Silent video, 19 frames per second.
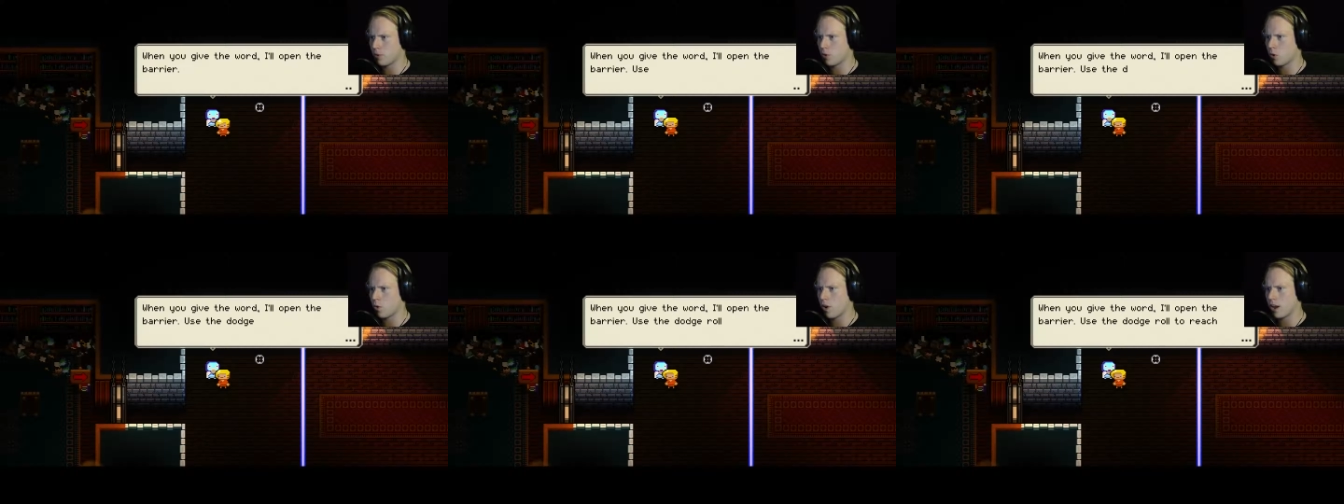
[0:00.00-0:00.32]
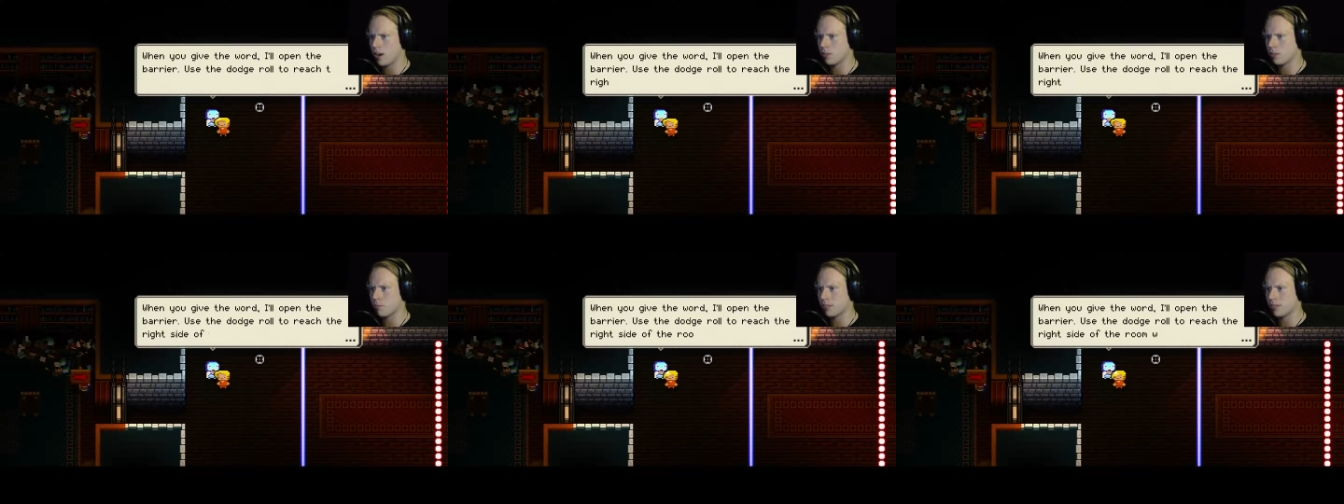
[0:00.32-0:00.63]
it
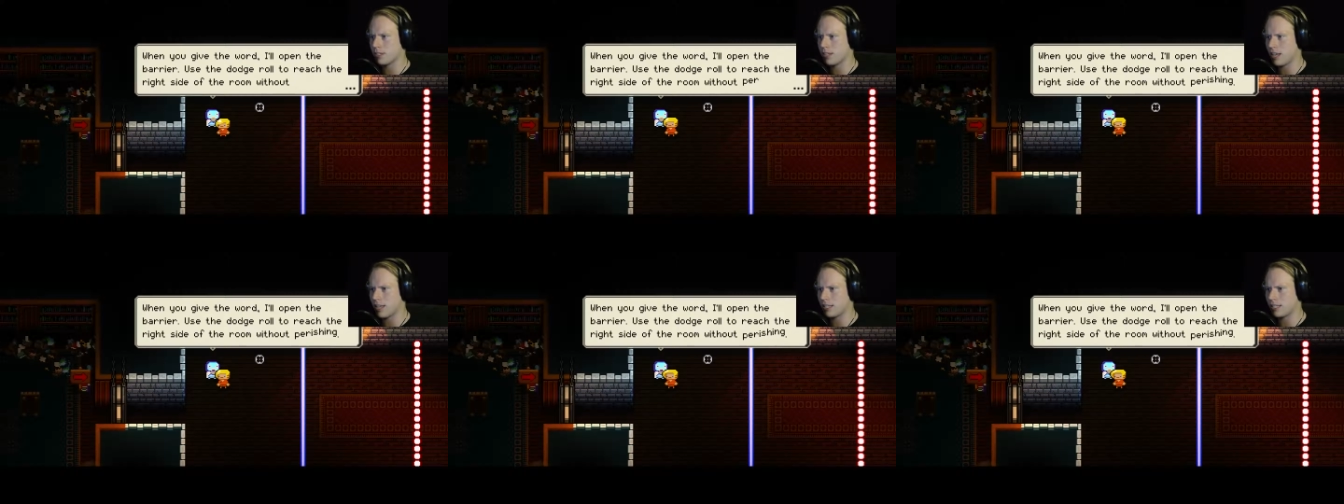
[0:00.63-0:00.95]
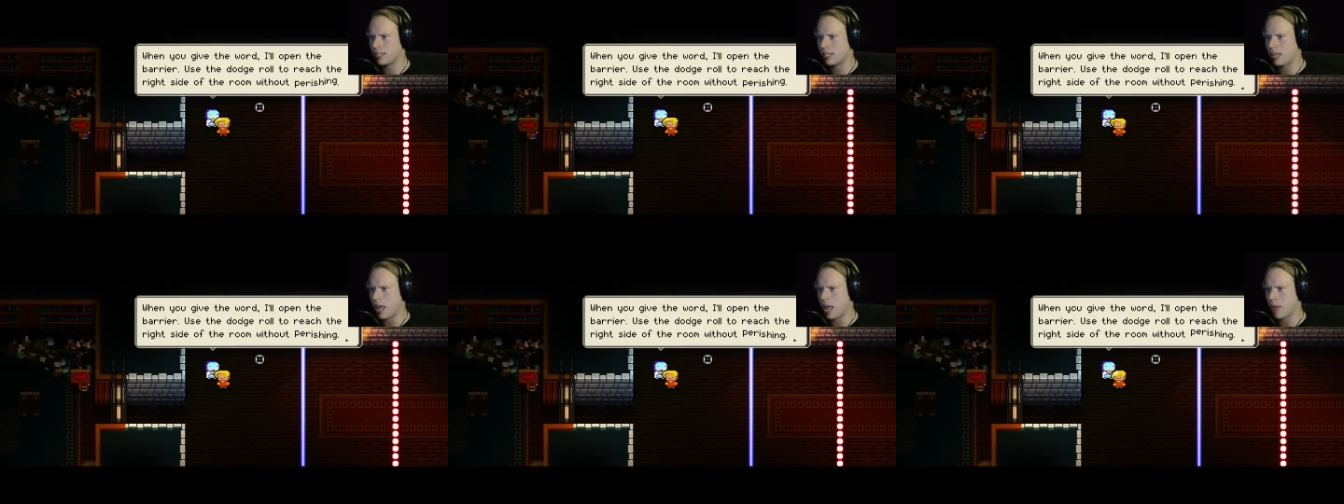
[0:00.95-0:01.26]
requires precise
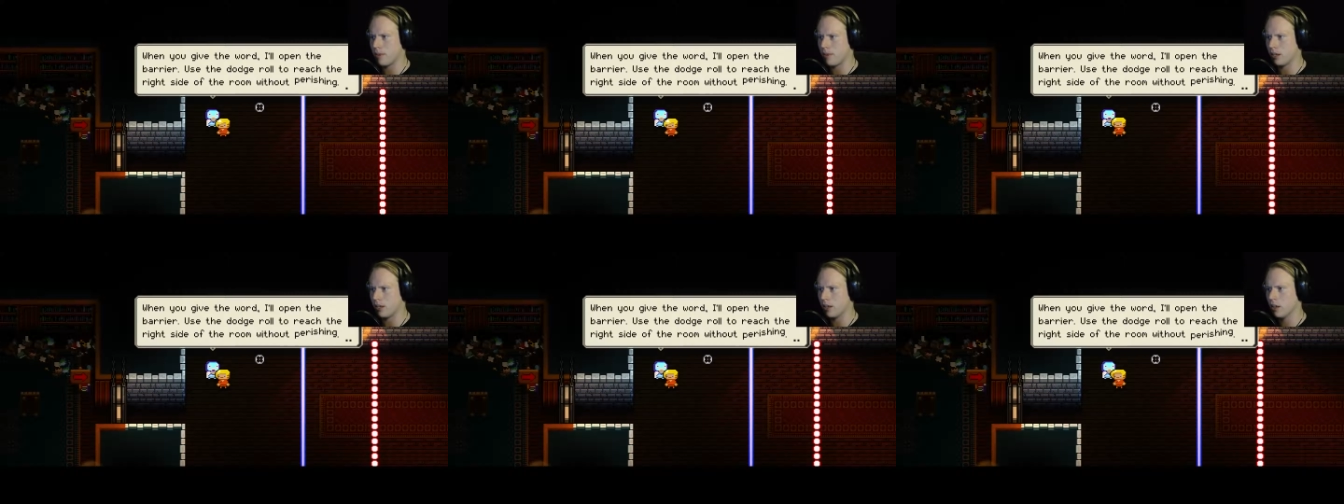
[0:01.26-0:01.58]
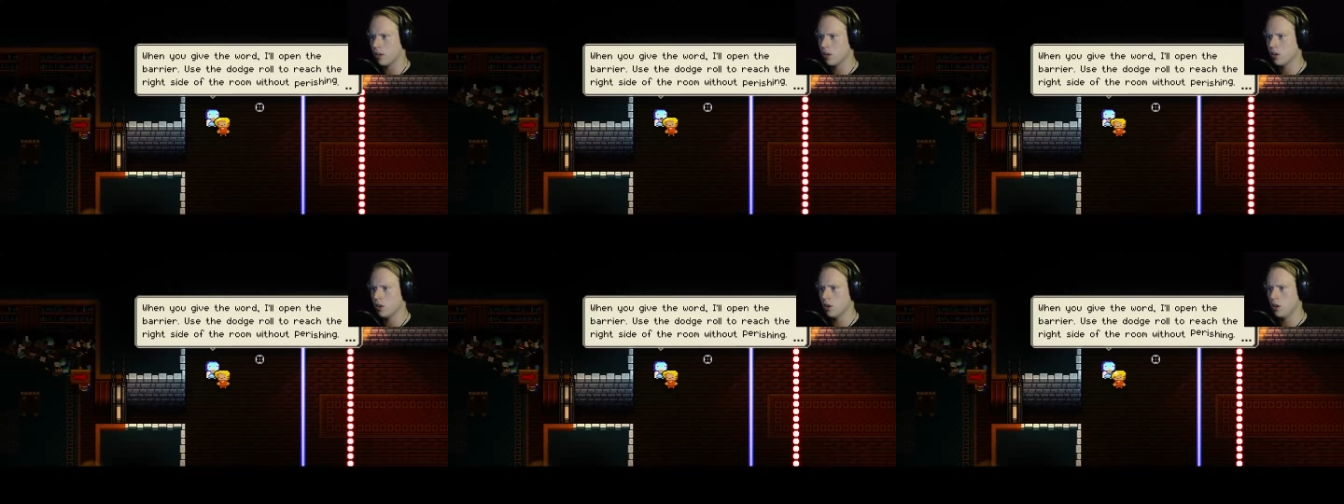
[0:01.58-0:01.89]
timing.
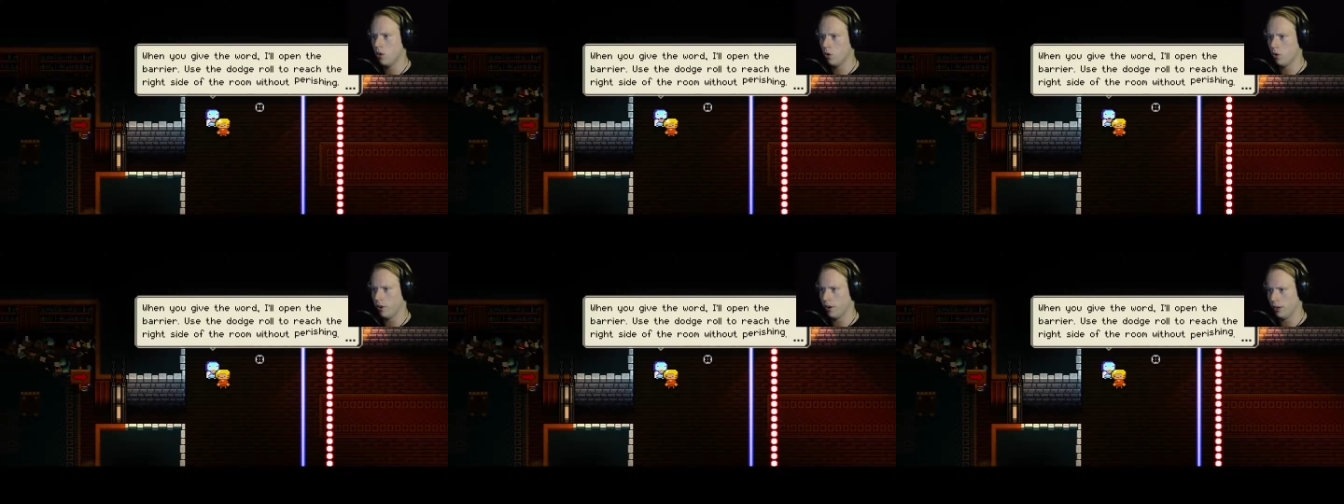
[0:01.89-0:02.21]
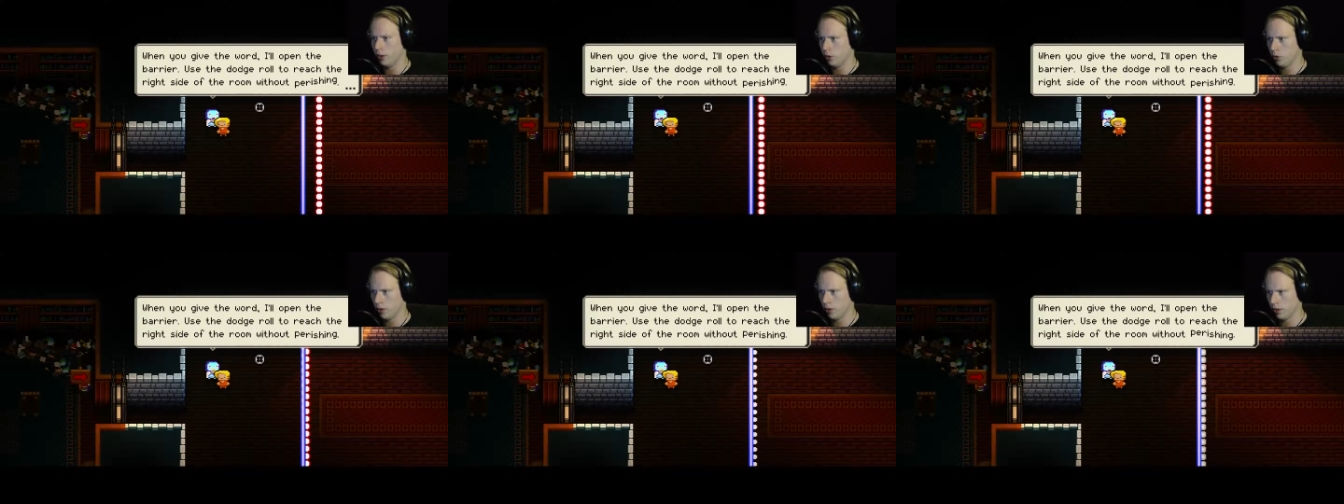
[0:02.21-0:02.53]

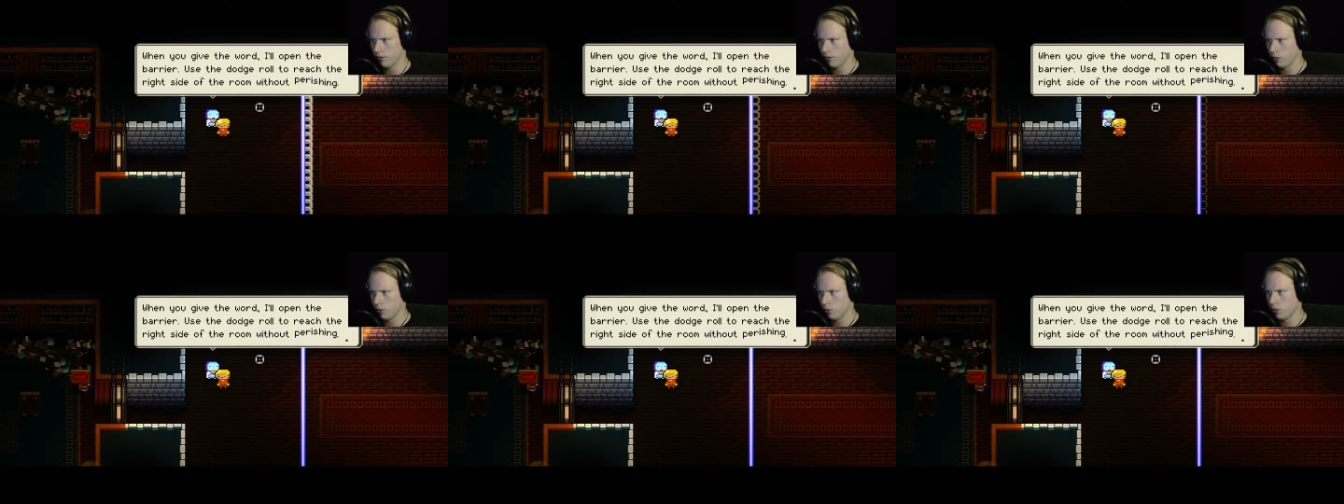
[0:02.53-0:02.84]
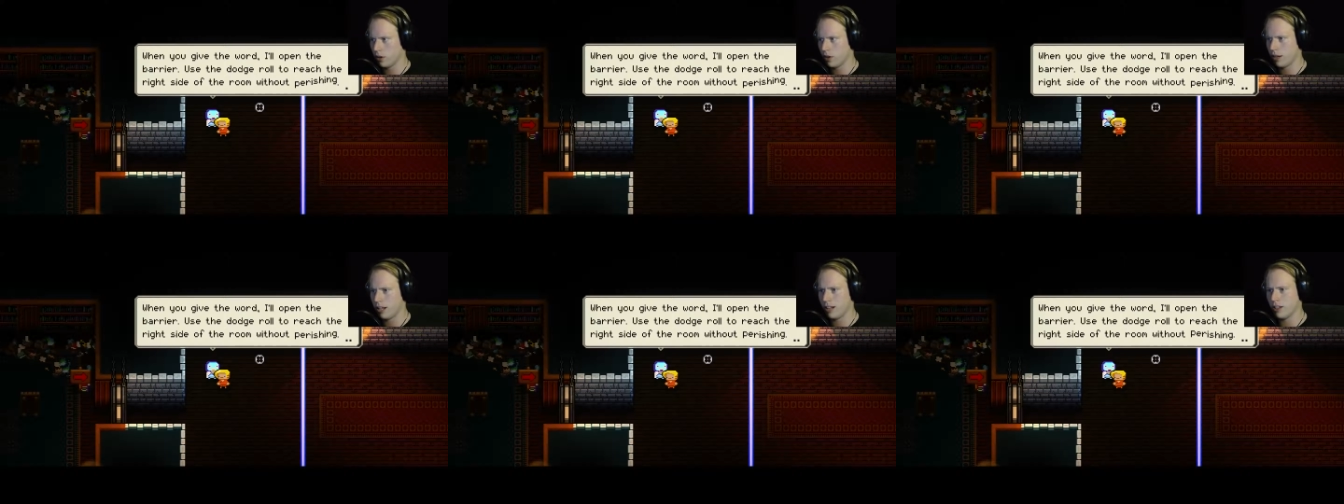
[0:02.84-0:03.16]
When you give the
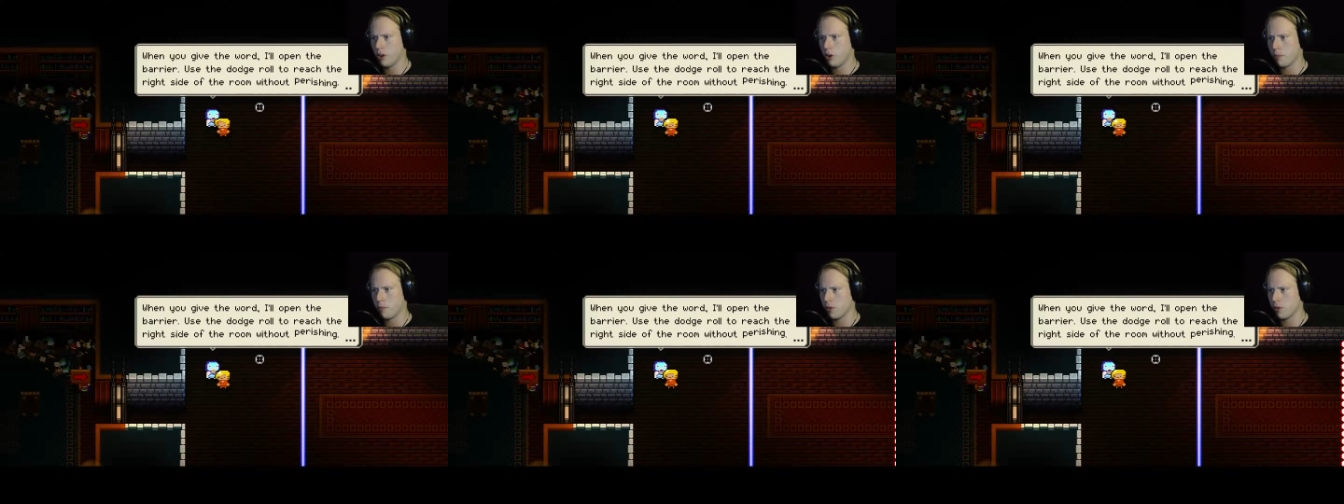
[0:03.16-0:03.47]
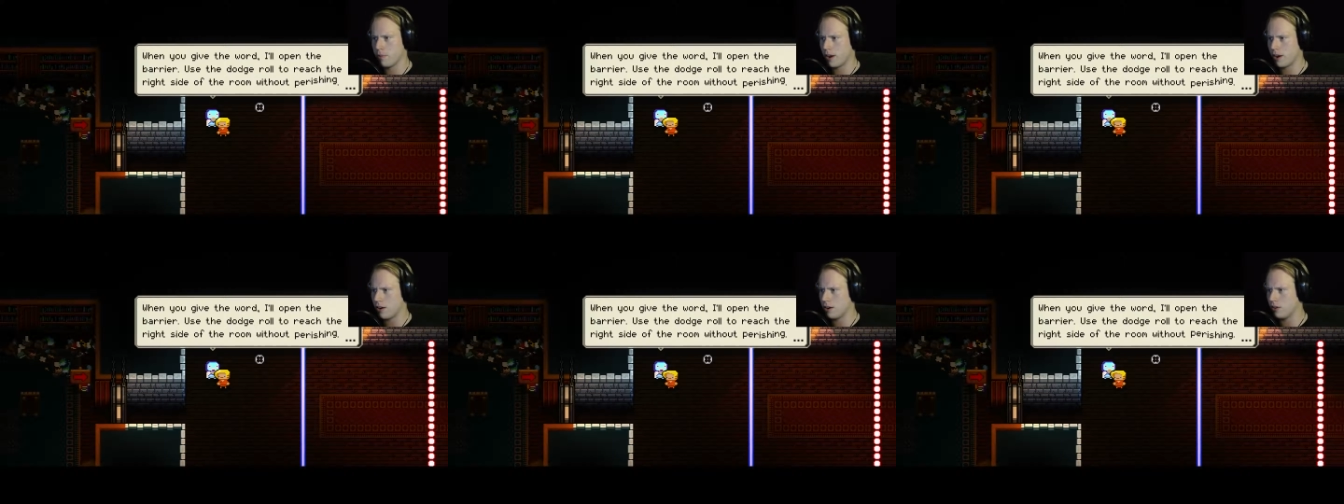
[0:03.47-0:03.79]
word, I'll open the
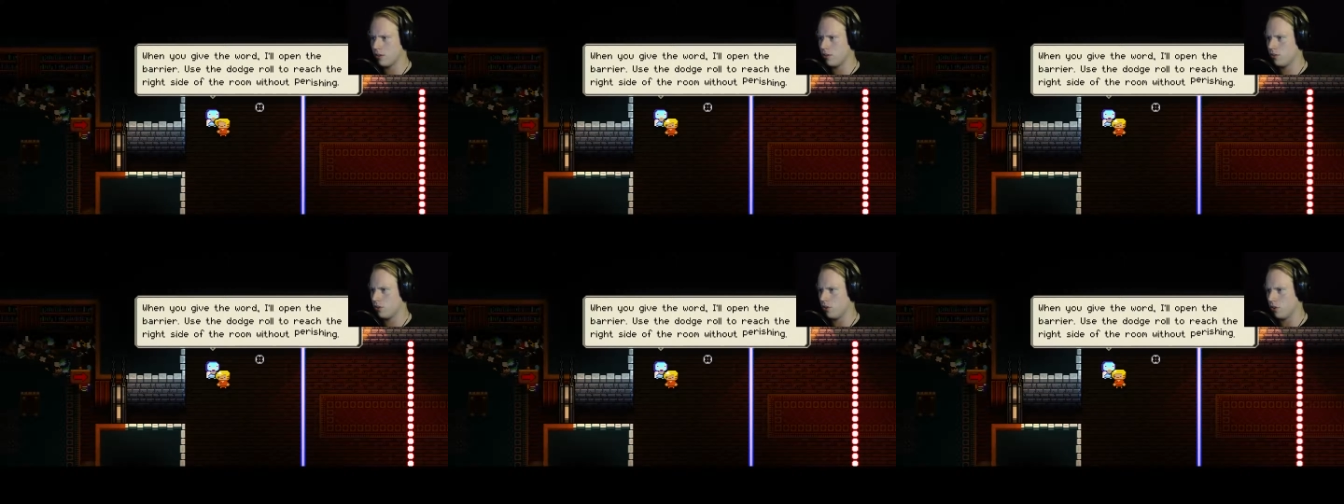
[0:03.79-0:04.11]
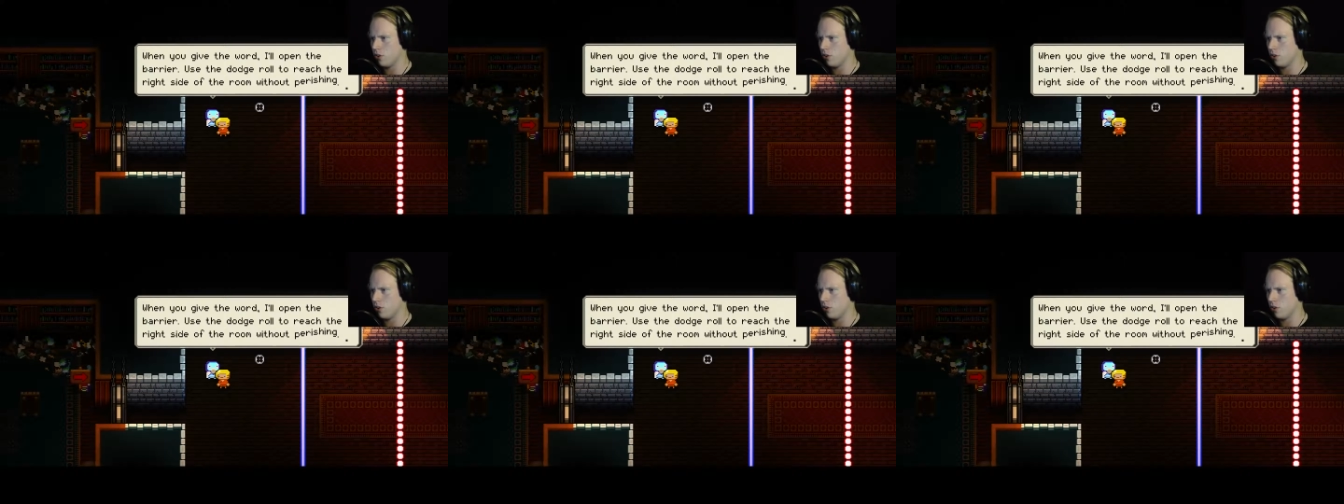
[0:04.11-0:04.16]
barrier,